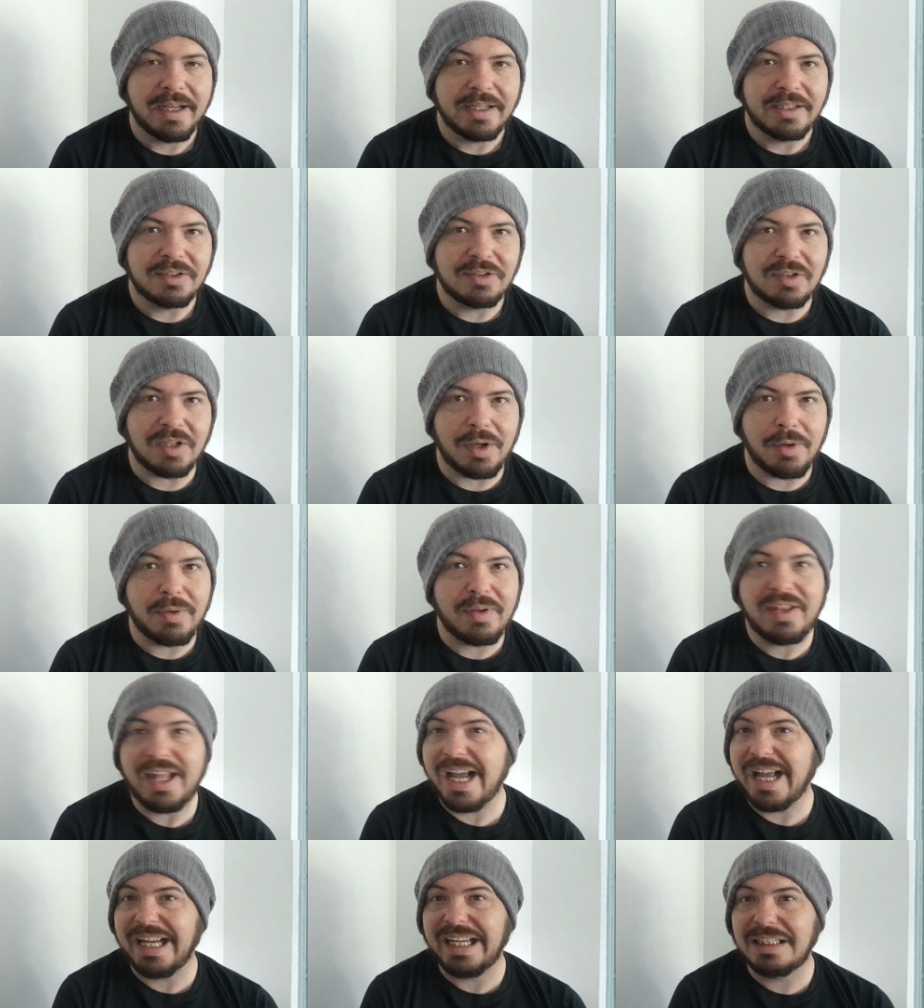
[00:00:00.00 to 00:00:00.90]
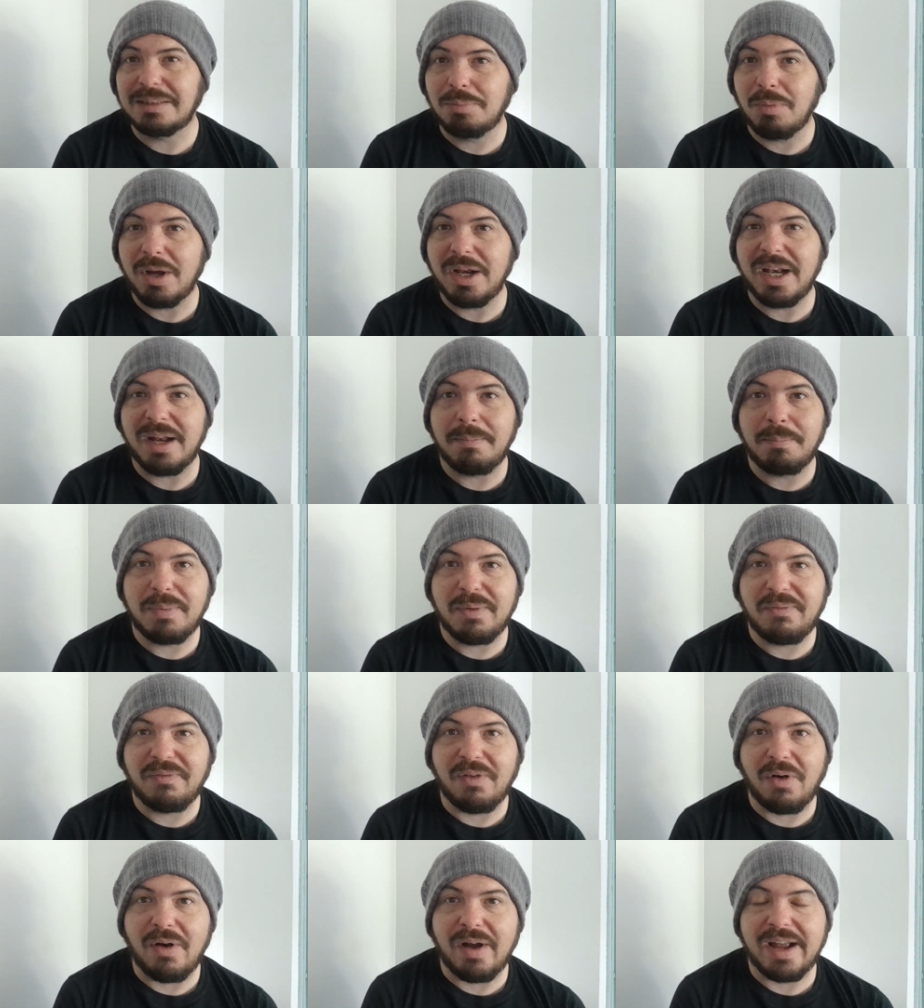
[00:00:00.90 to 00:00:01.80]
So that is my number
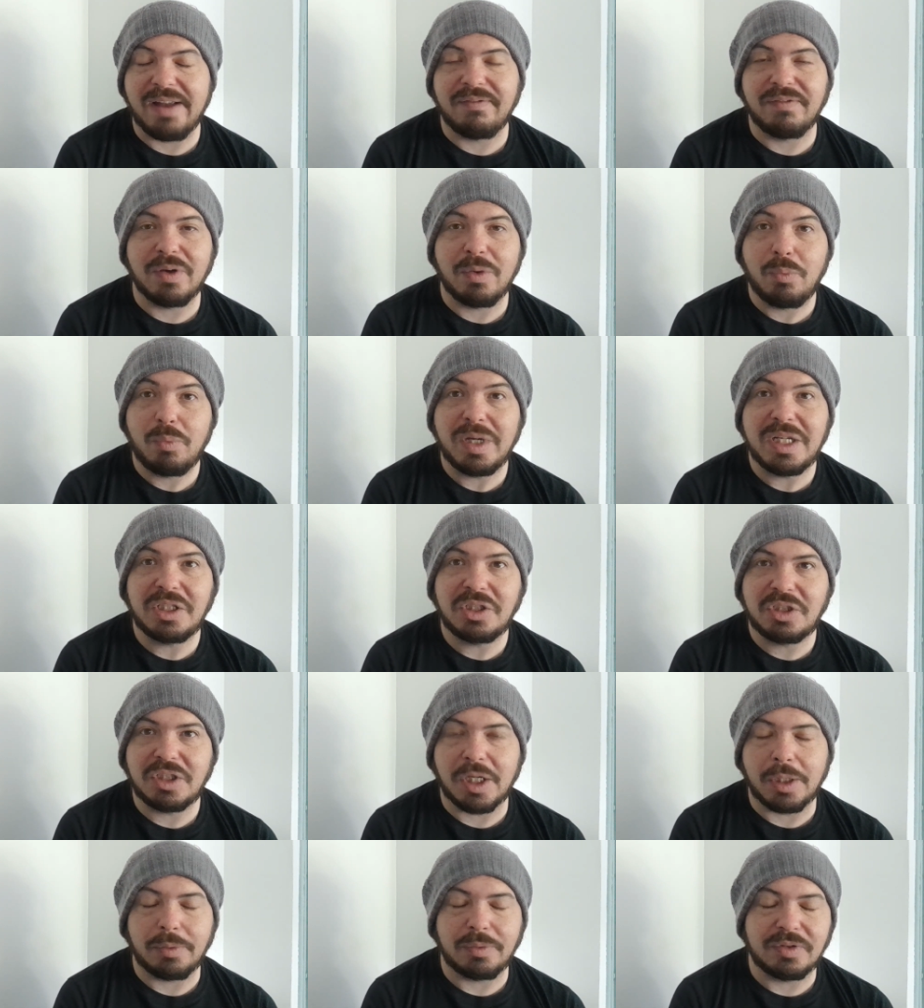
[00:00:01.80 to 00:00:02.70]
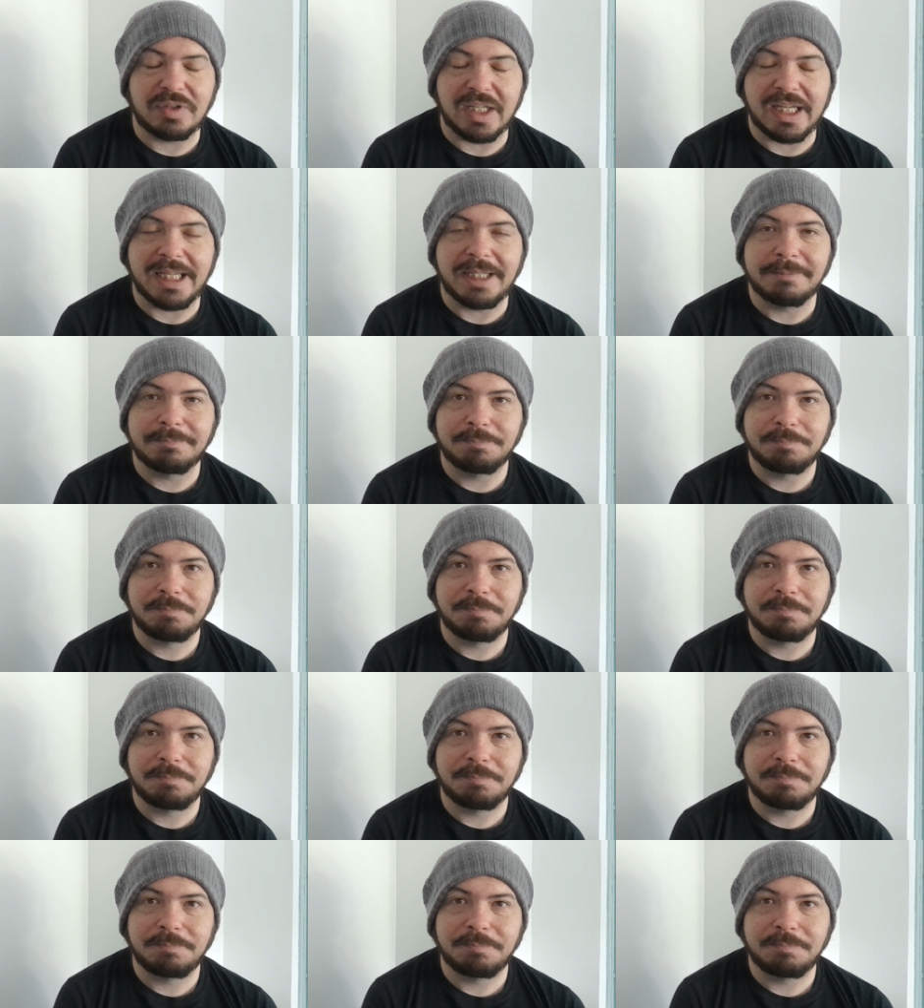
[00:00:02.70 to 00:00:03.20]
5, Winchelsea.